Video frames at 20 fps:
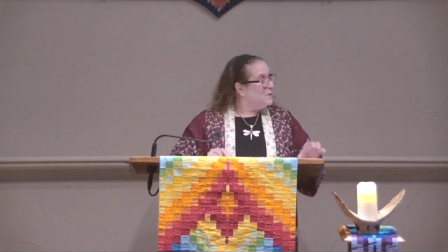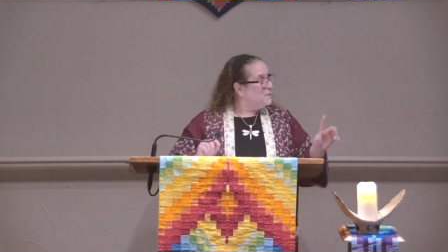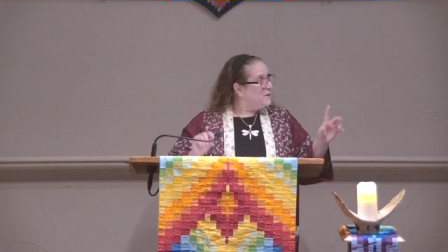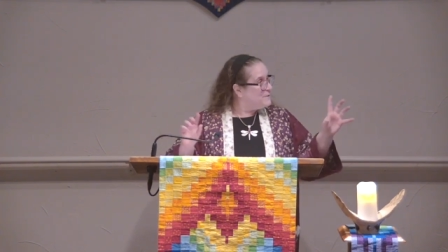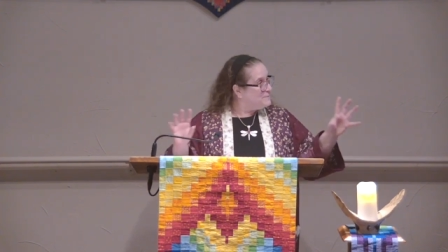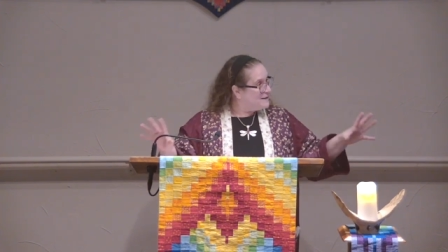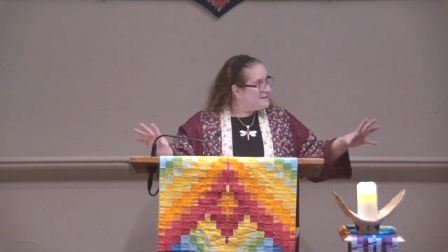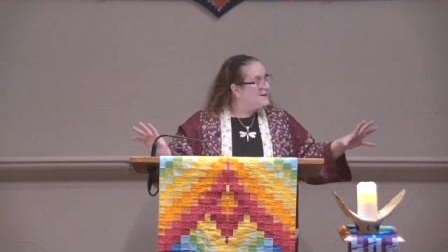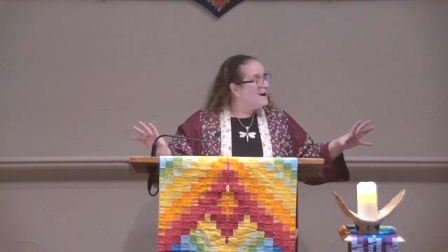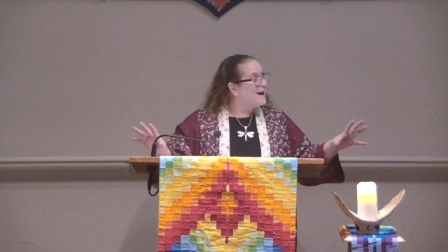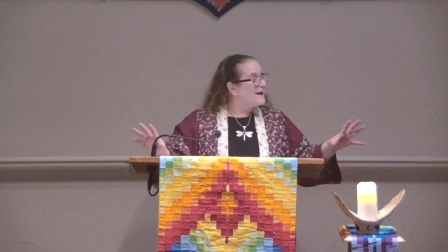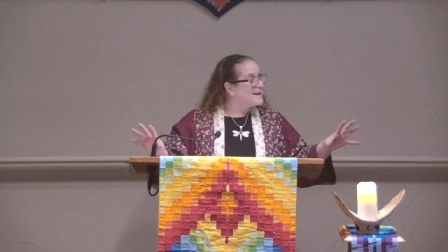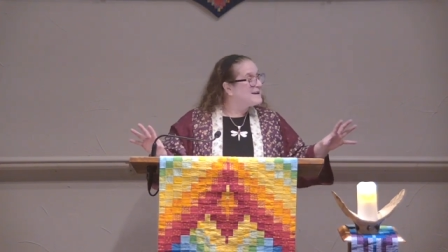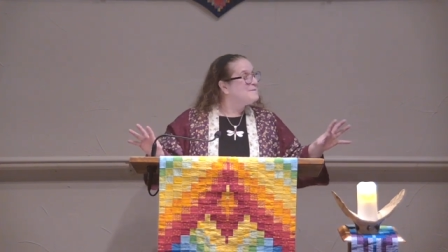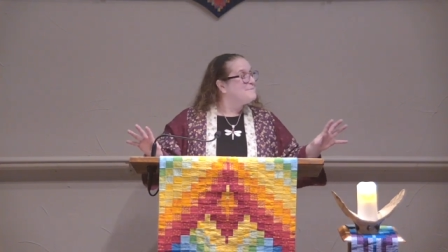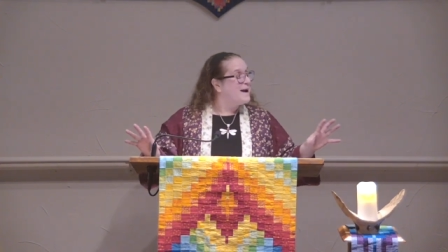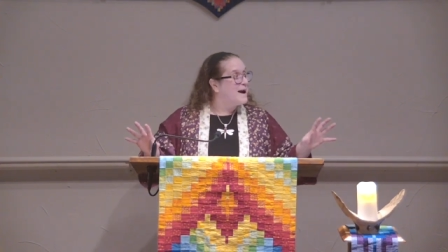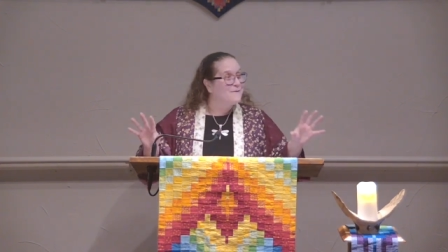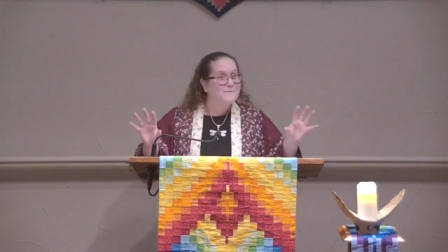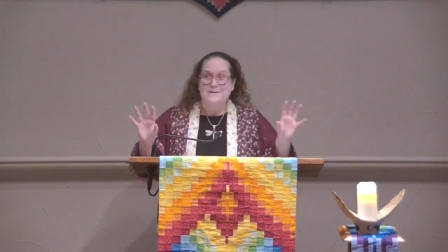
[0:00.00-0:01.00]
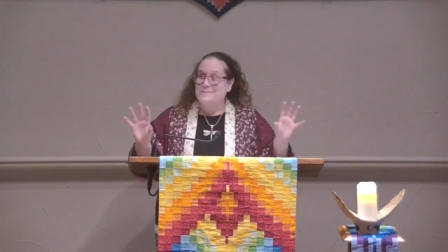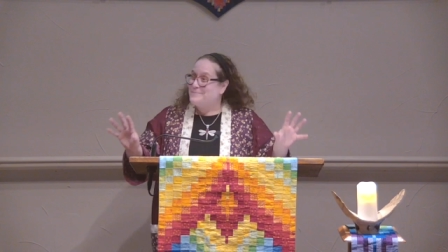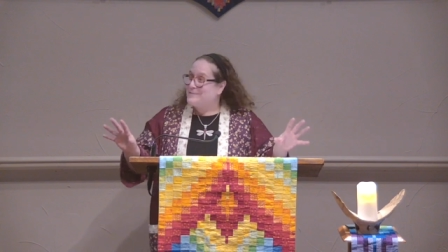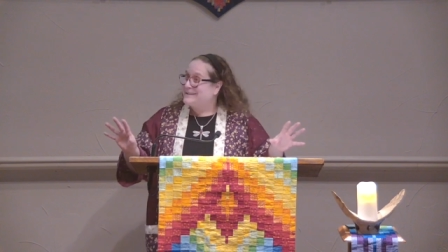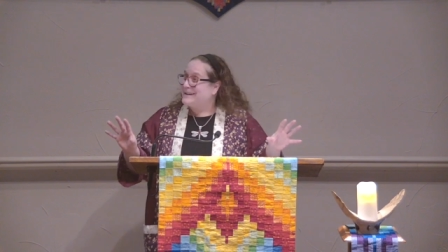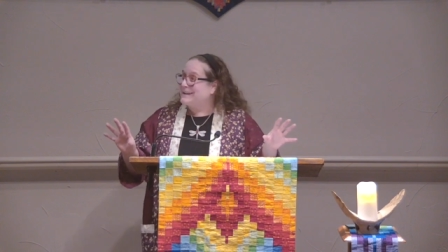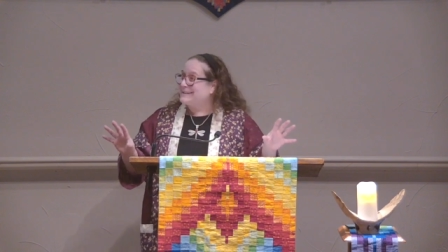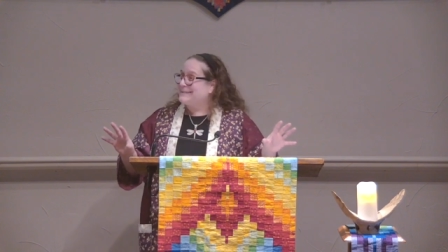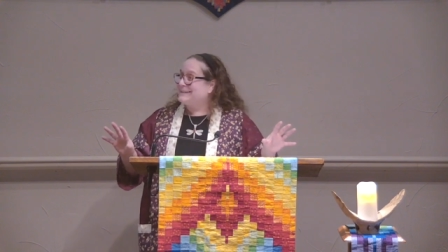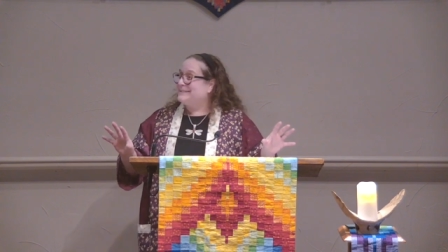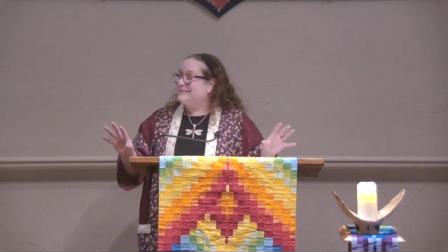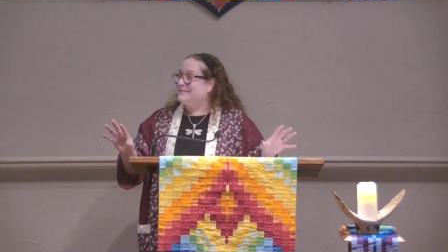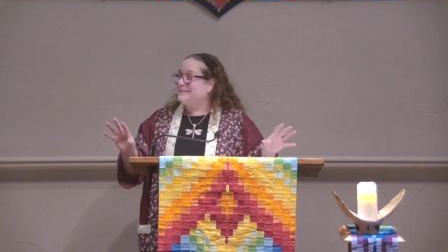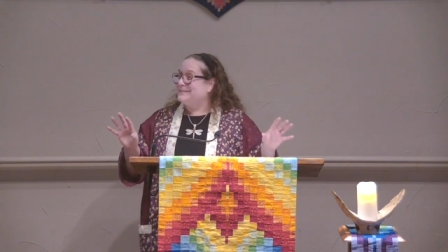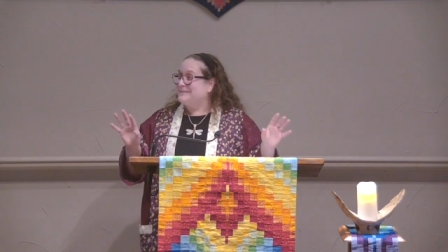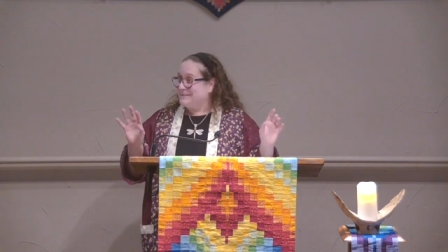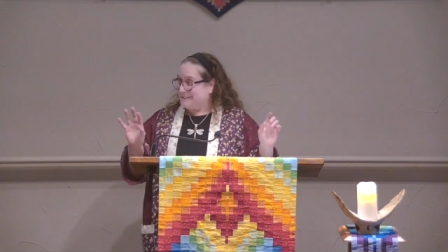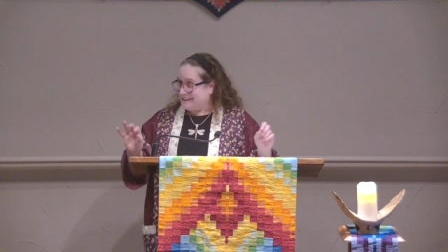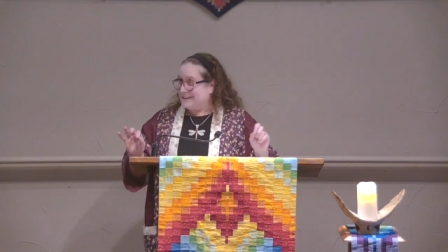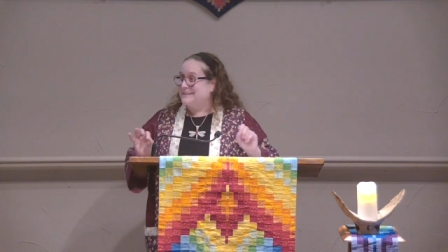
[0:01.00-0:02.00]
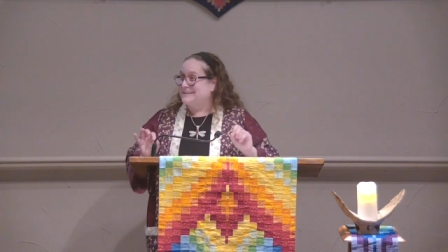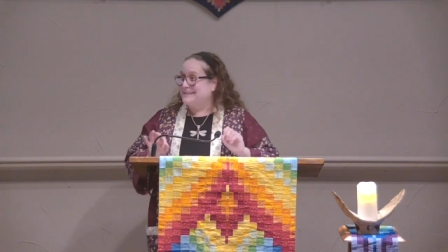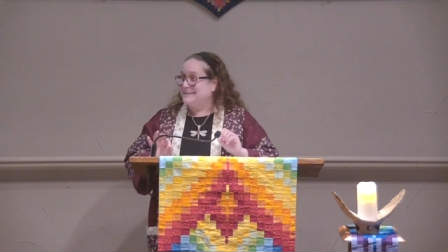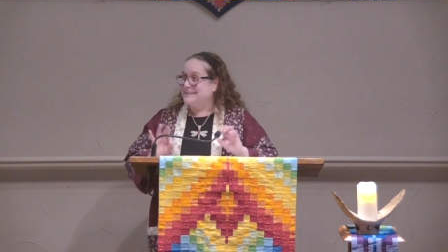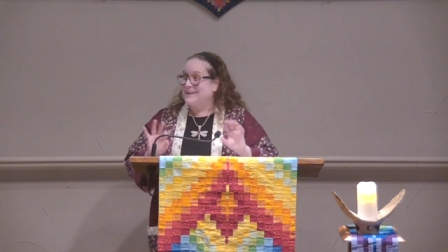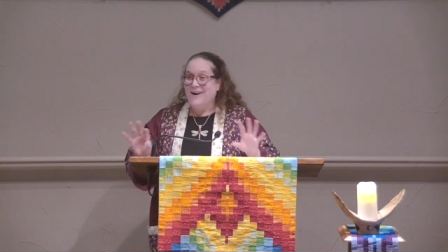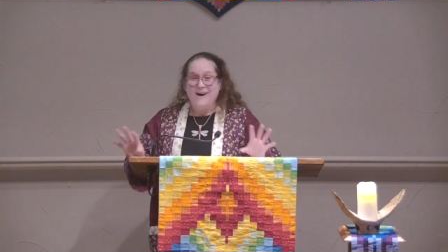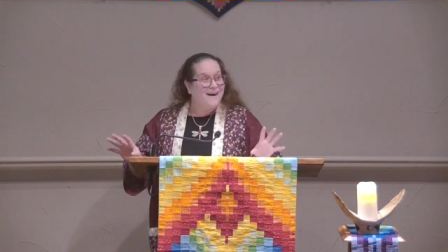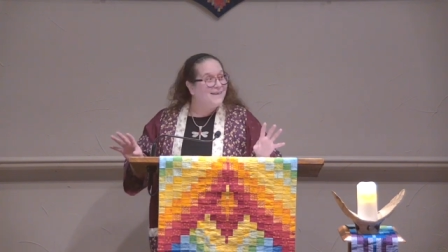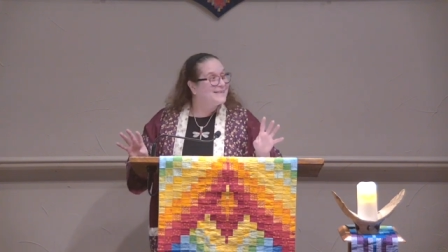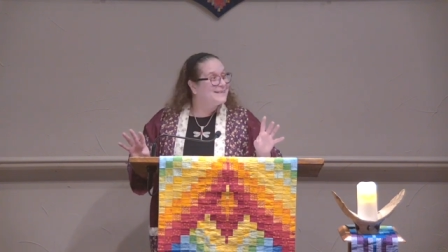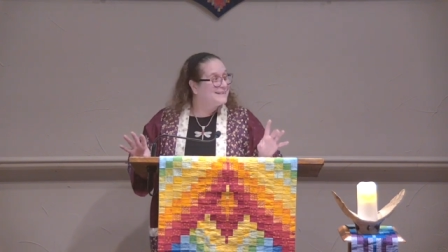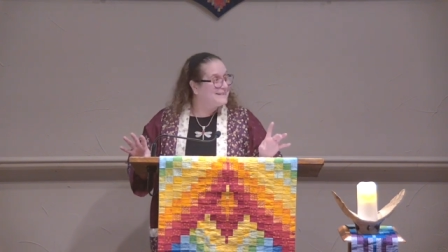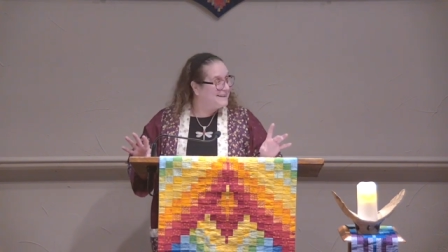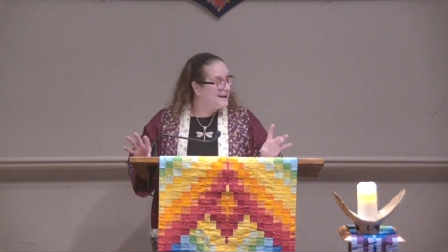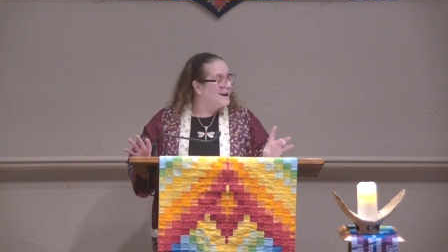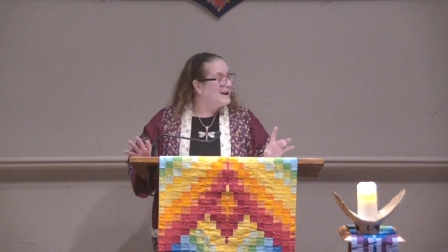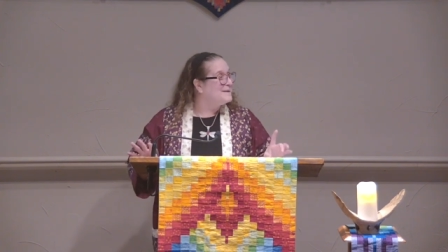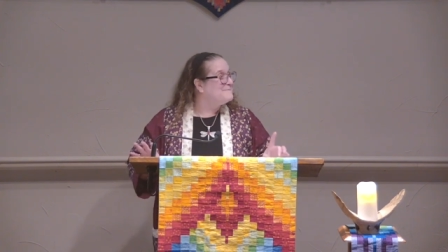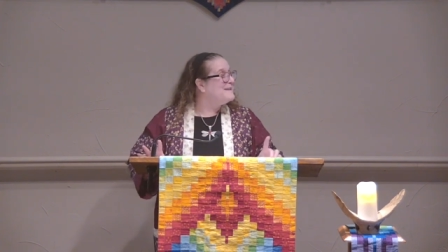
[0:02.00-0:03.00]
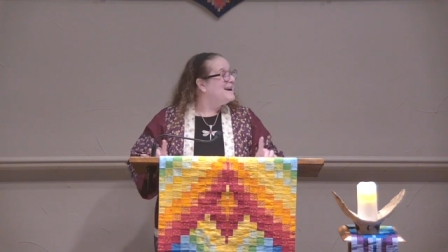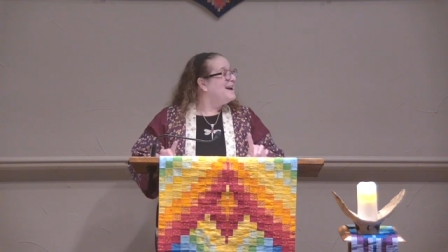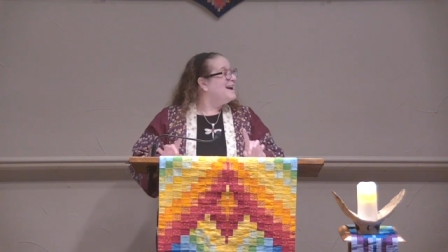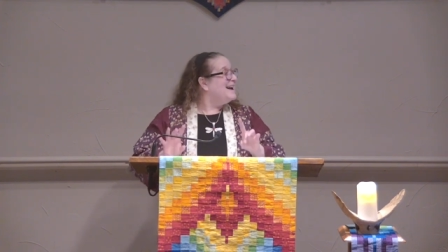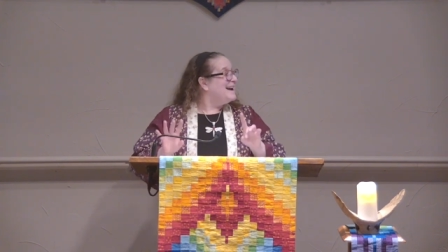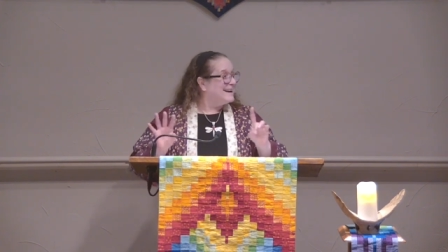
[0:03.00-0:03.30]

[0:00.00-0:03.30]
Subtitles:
we've been talking about reproductive justice all this time,